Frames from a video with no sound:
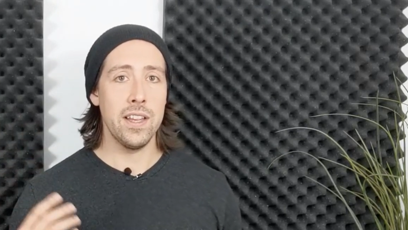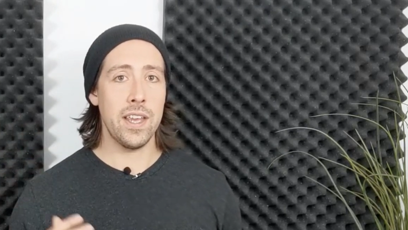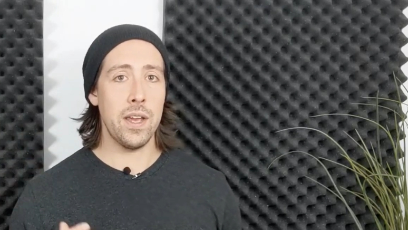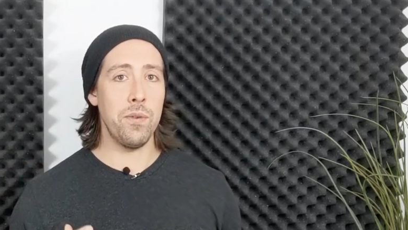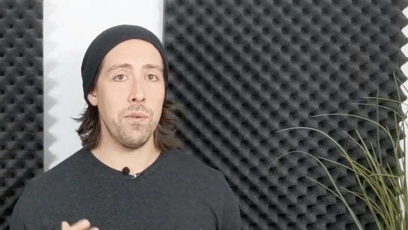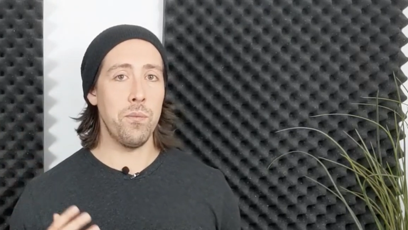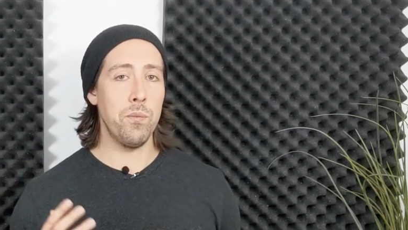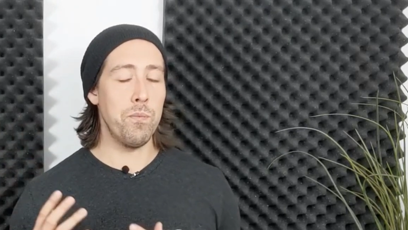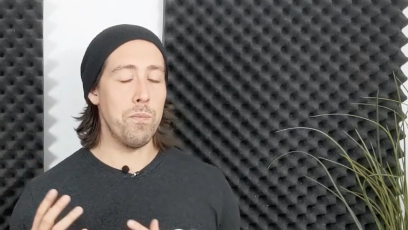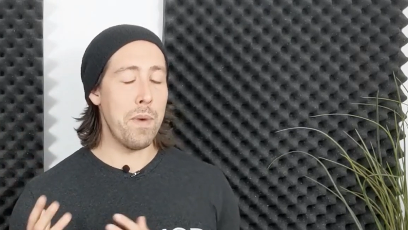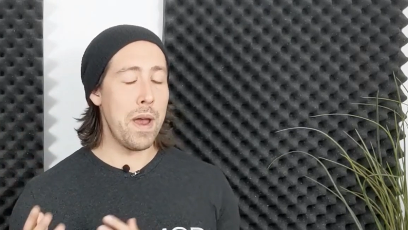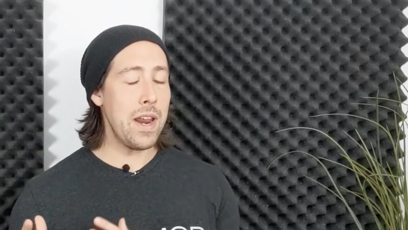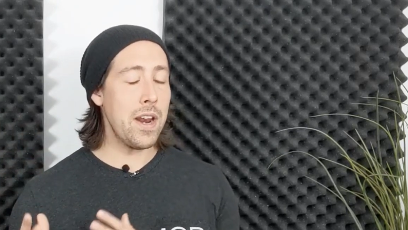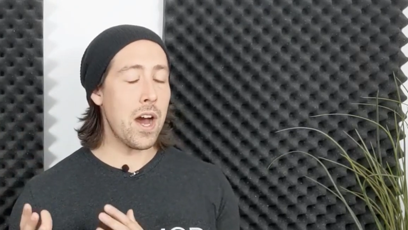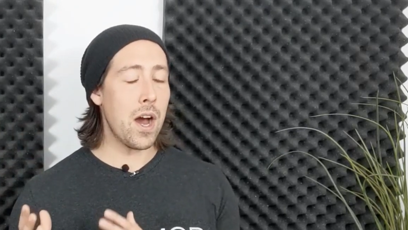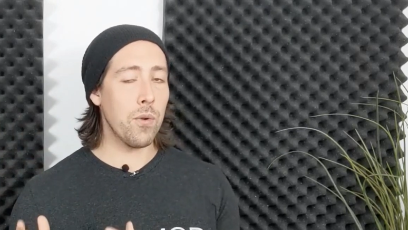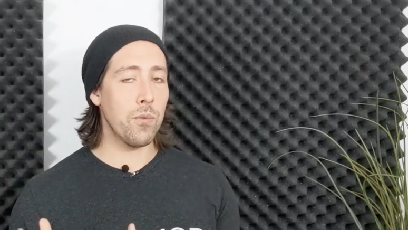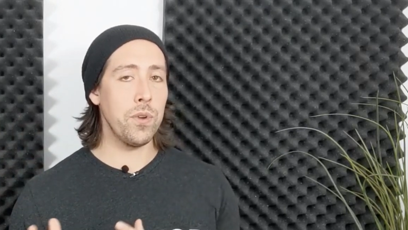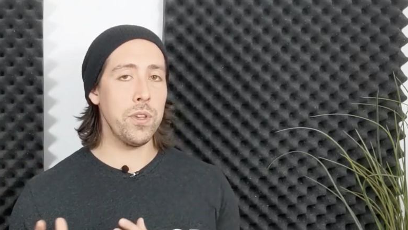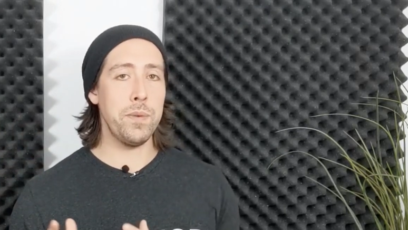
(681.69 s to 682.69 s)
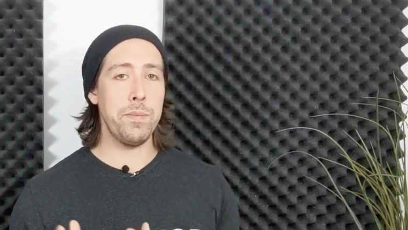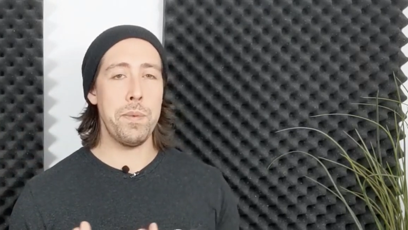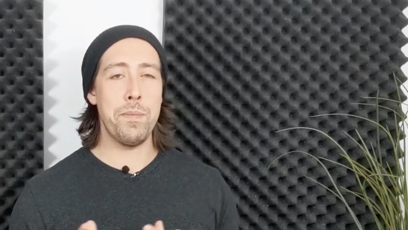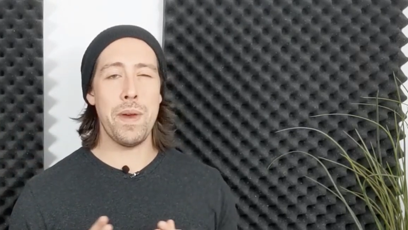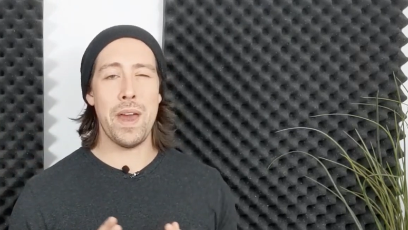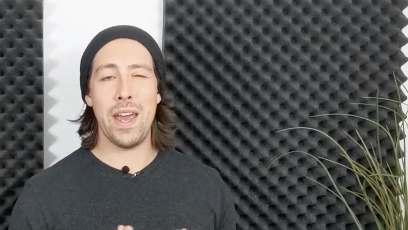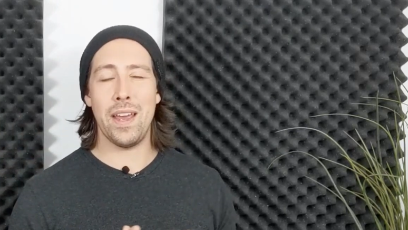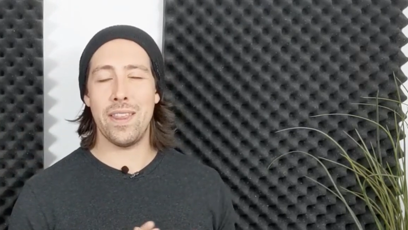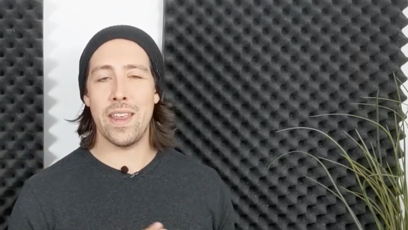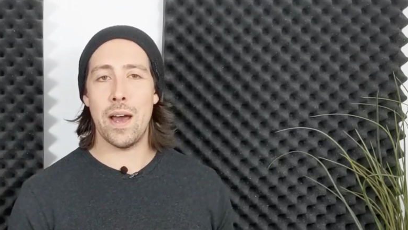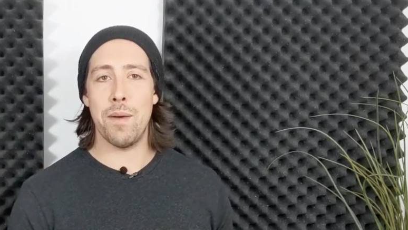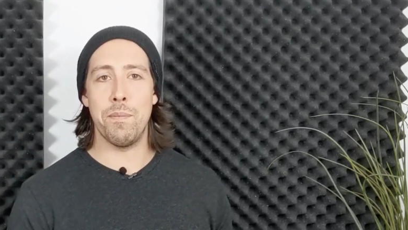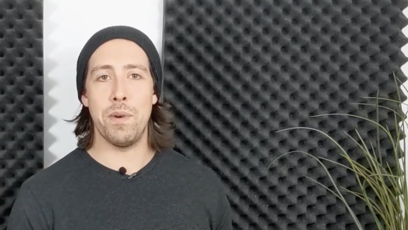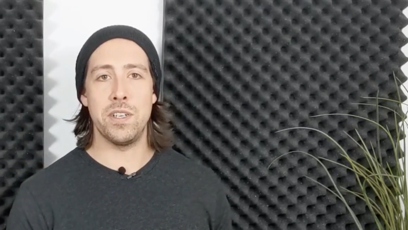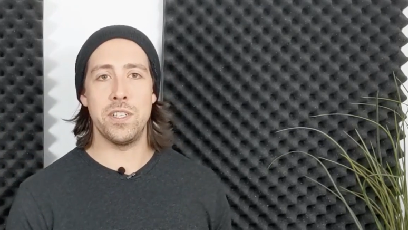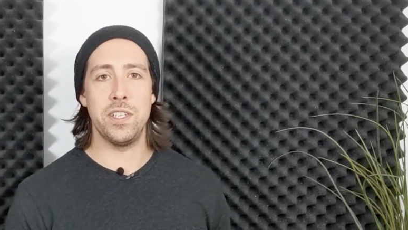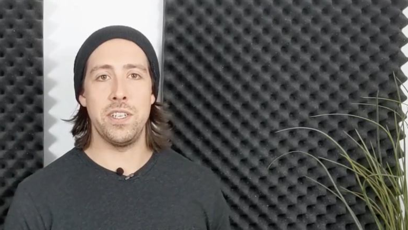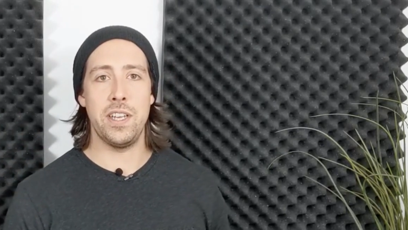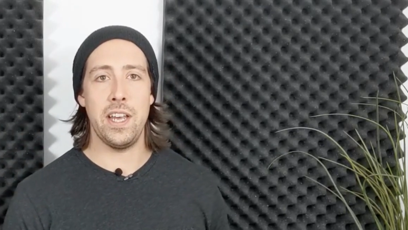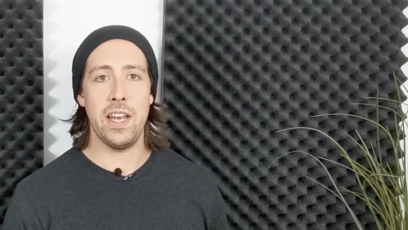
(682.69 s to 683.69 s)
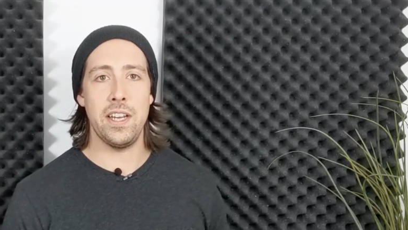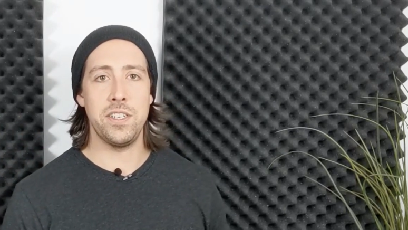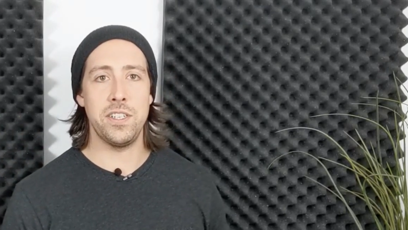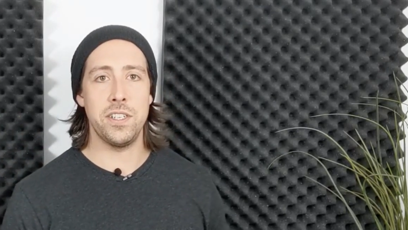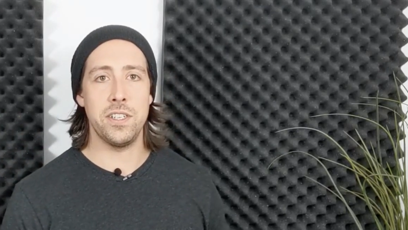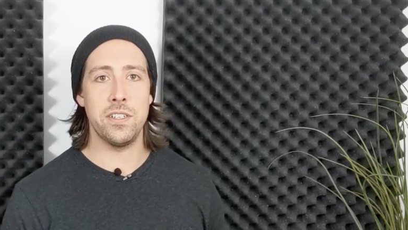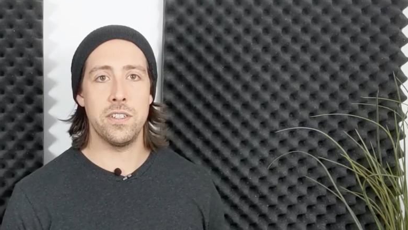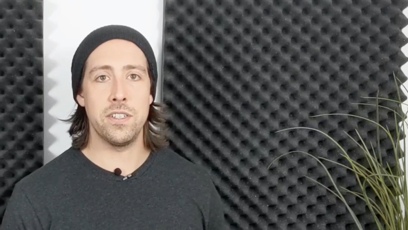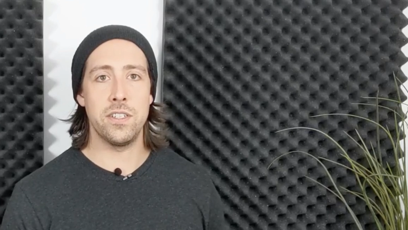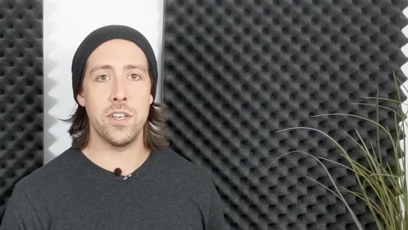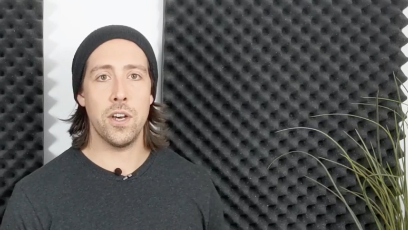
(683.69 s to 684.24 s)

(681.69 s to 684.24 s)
They may not really be paying that much attention.